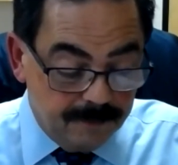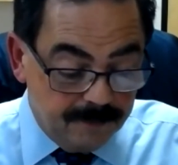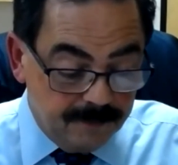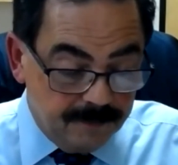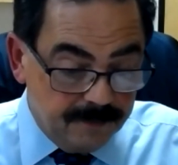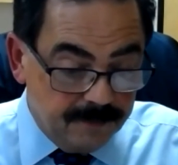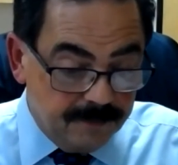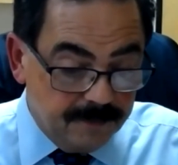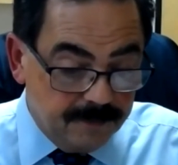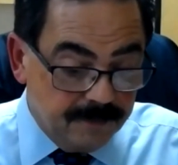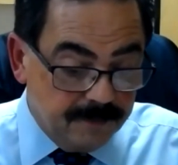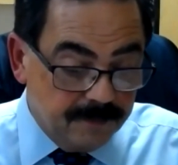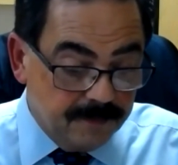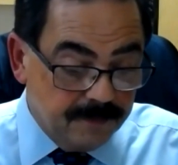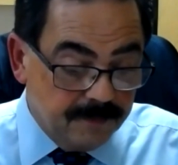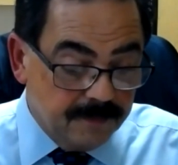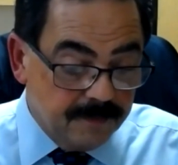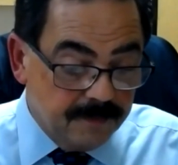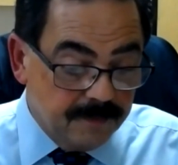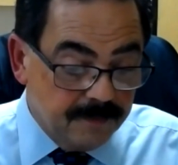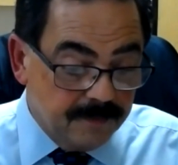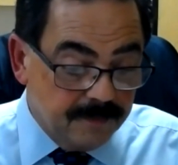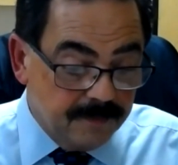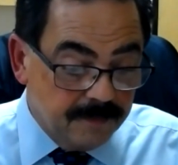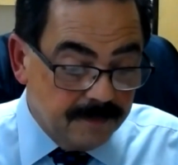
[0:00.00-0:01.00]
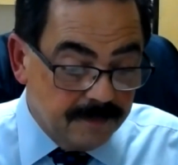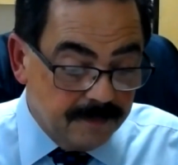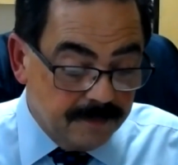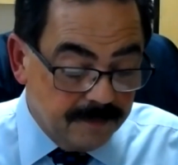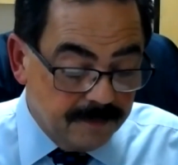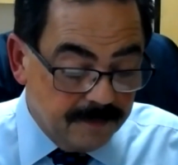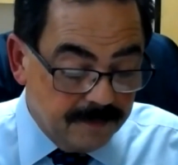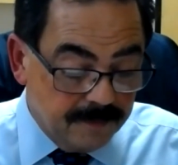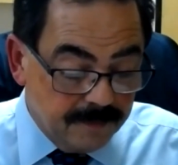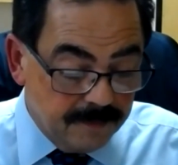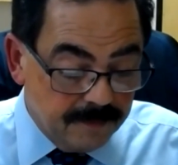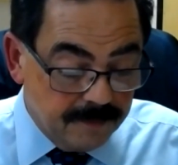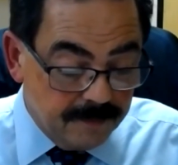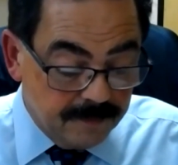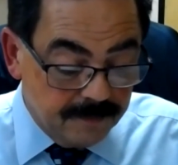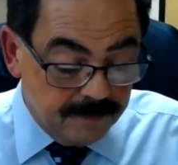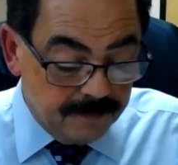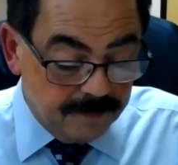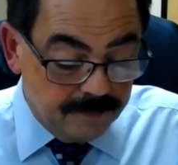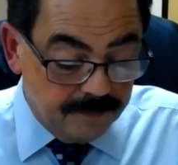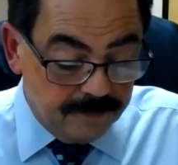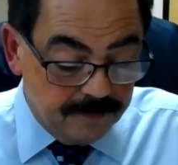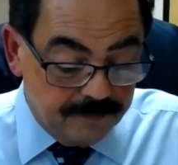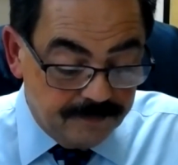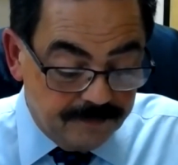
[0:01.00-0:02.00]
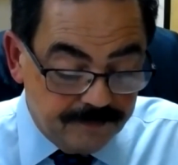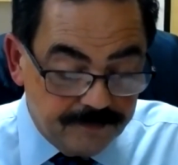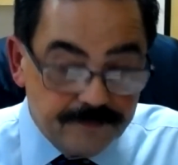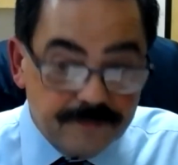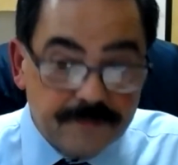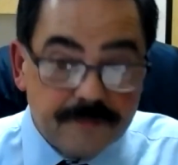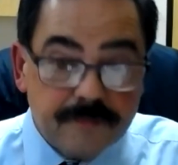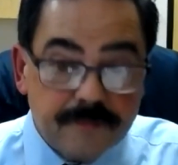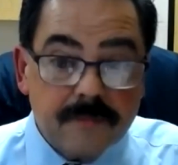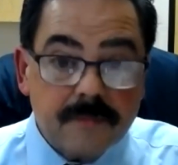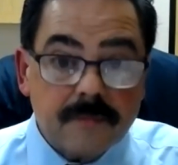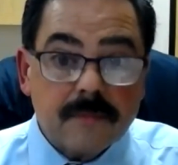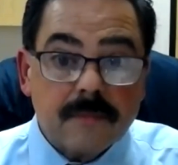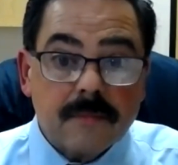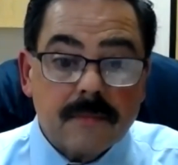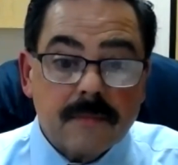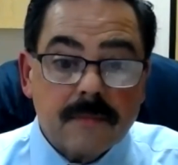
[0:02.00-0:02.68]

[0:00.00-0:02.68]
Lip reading: Nobody speaks.